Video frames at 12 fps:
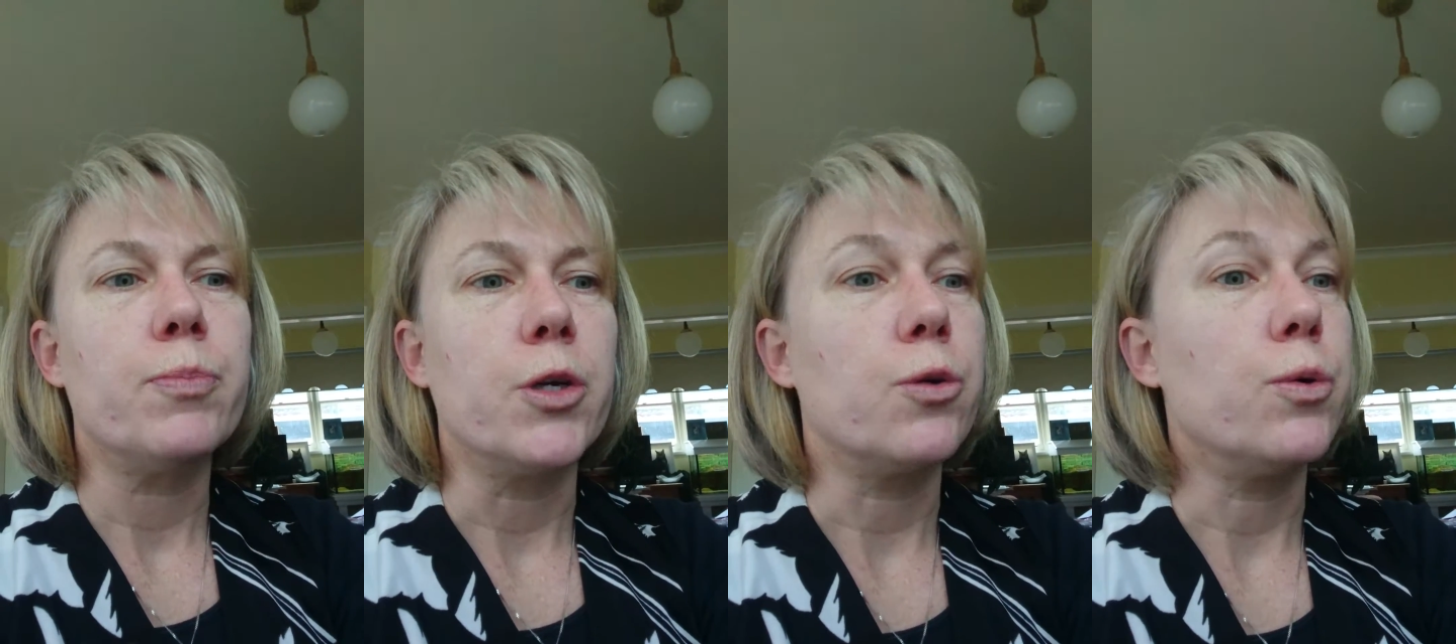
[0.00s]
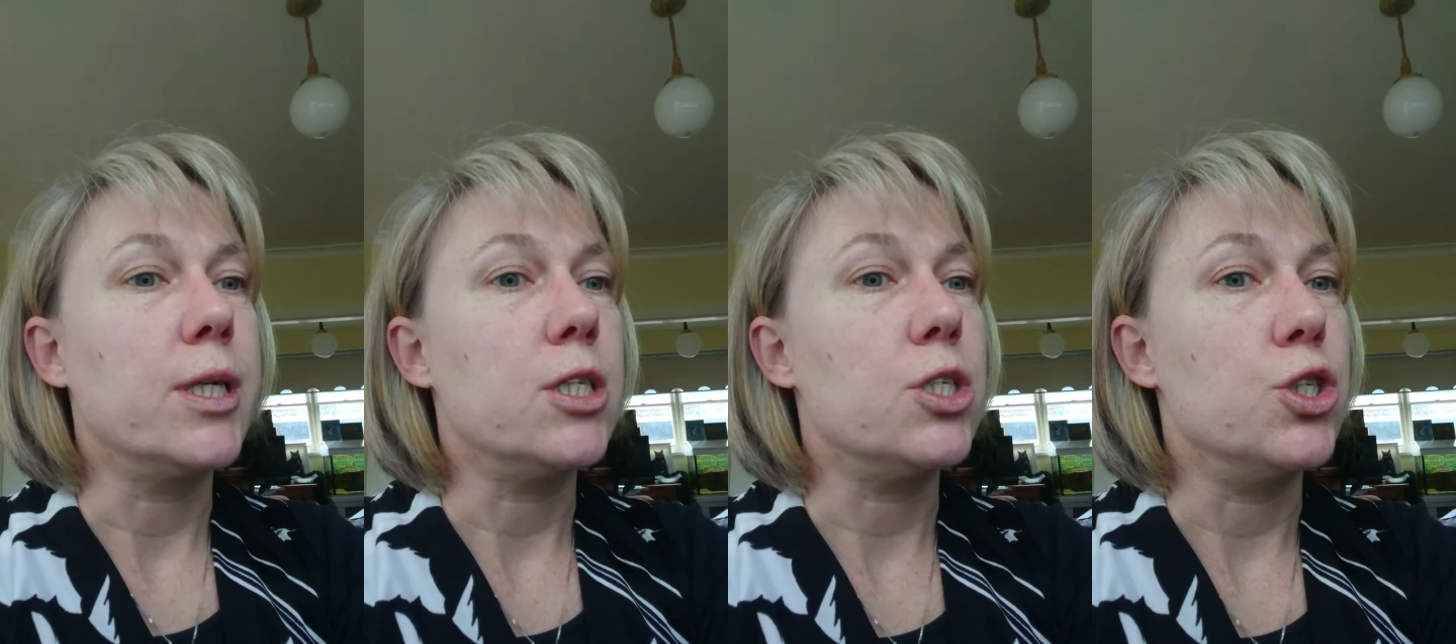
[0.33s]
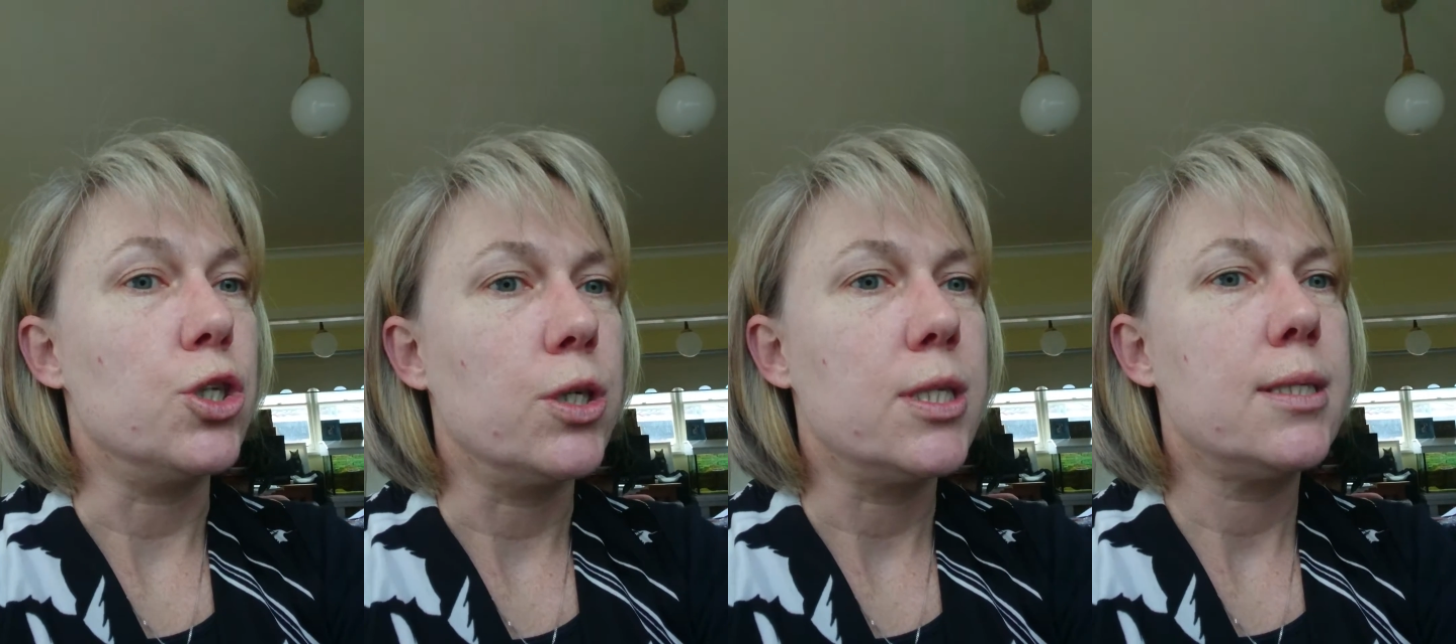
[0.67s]
According to
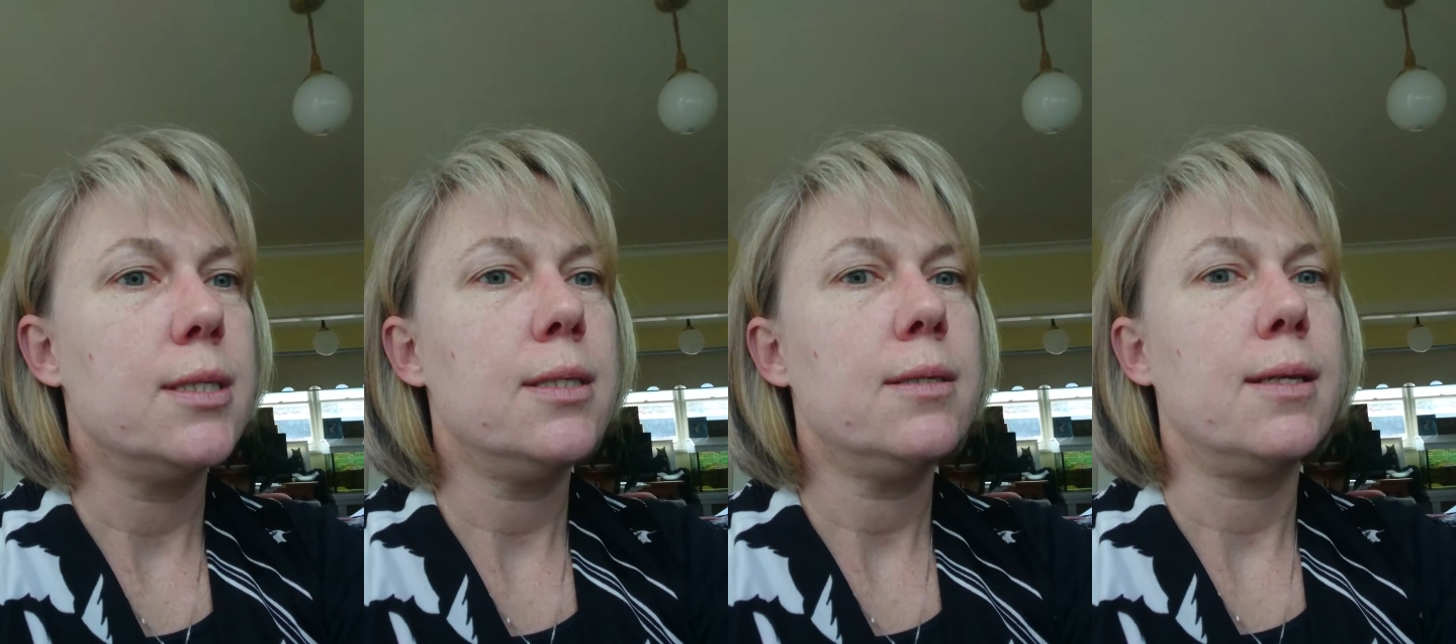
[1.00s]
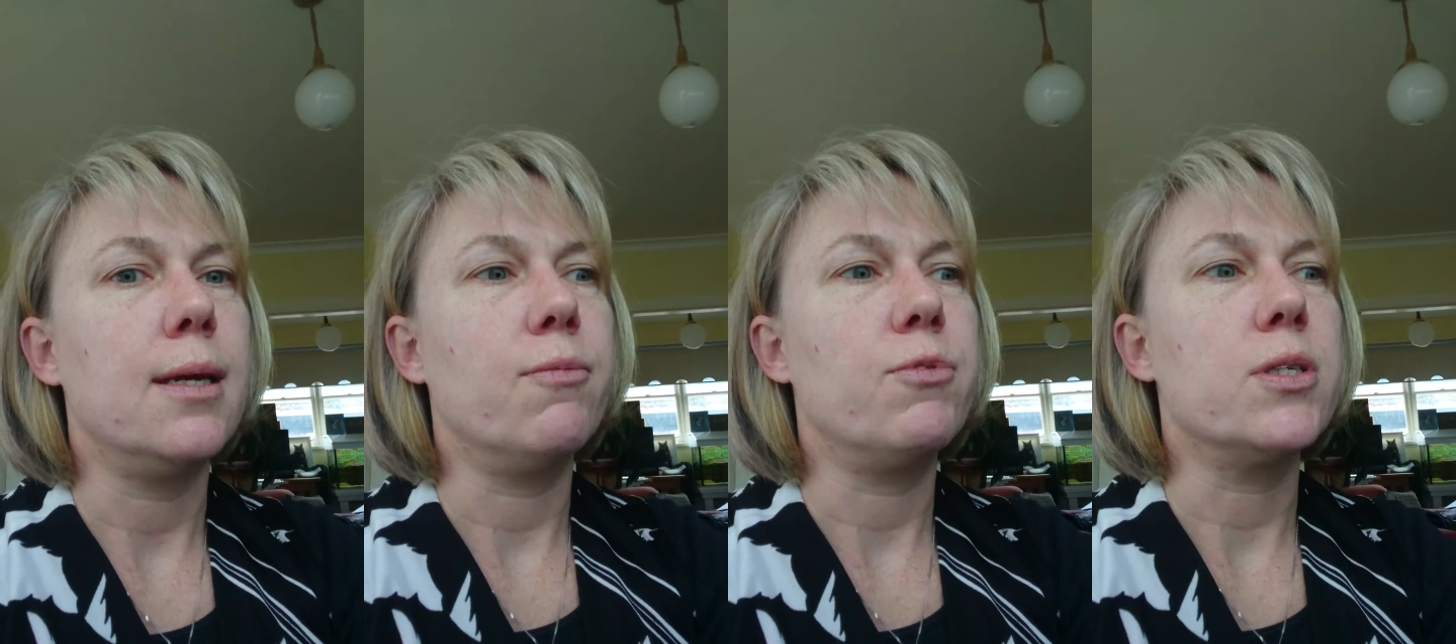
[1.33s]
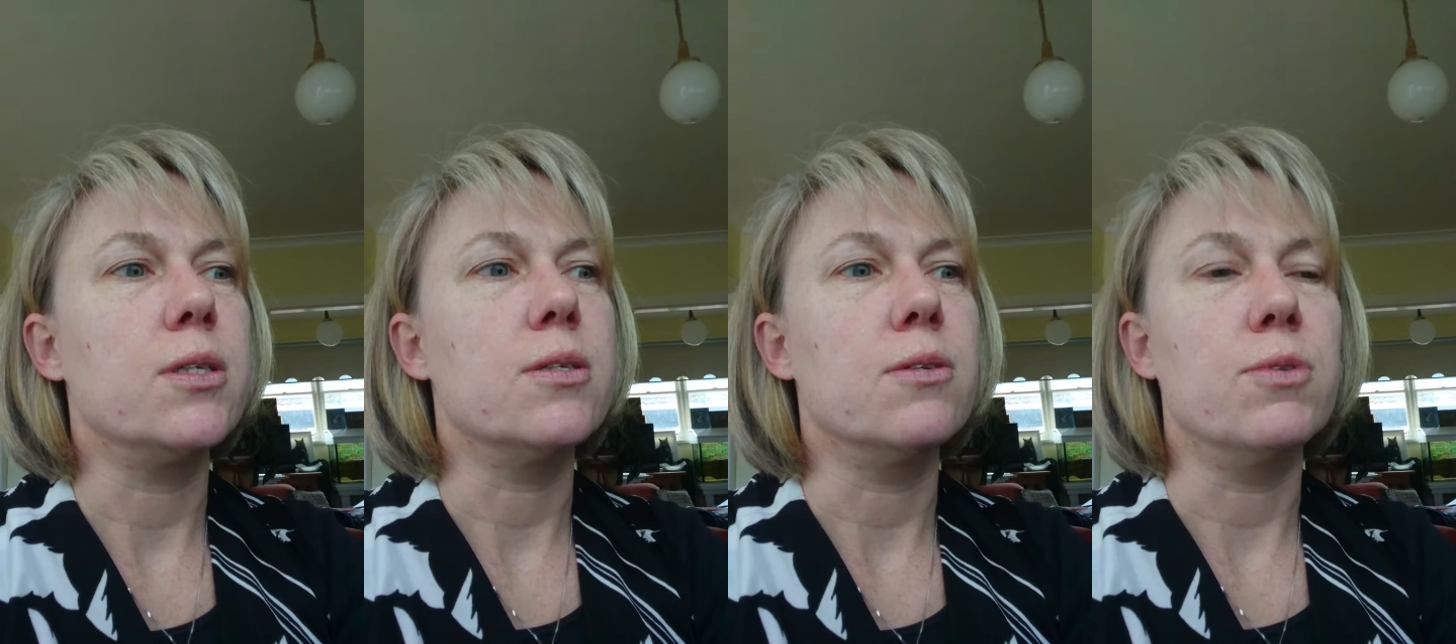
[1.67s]
Jonasson, the
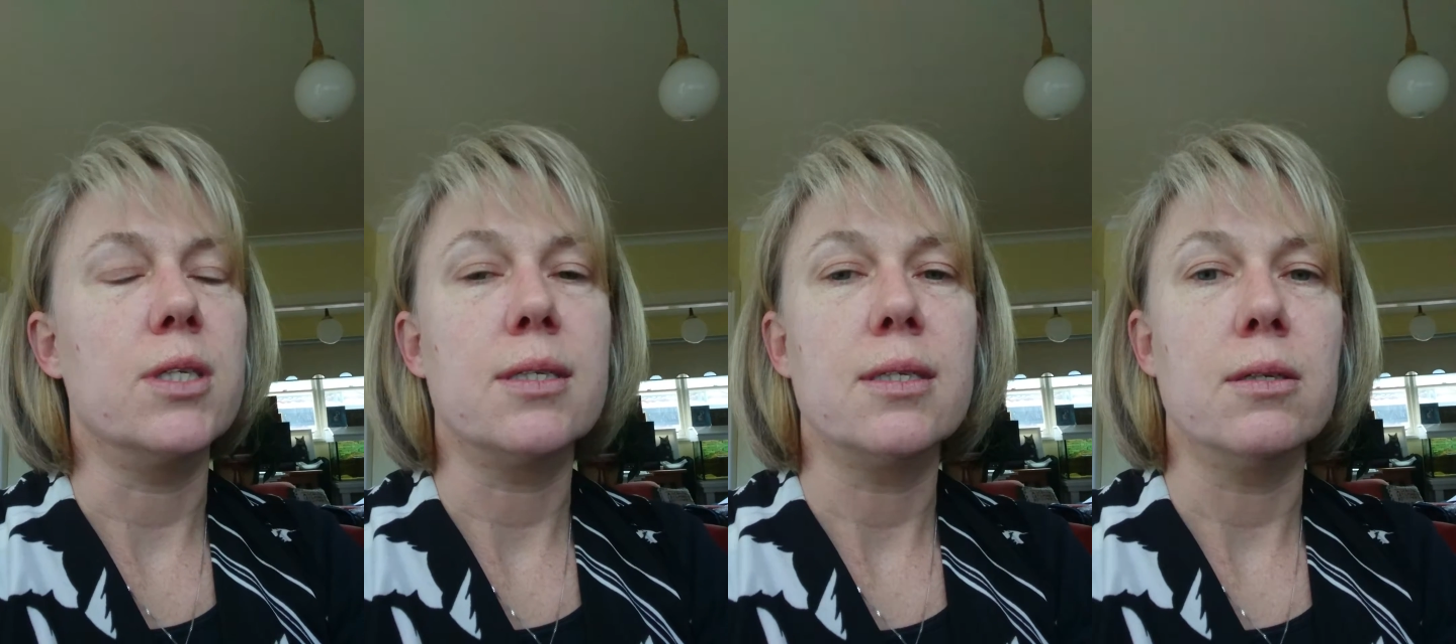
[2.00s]
emphasis of this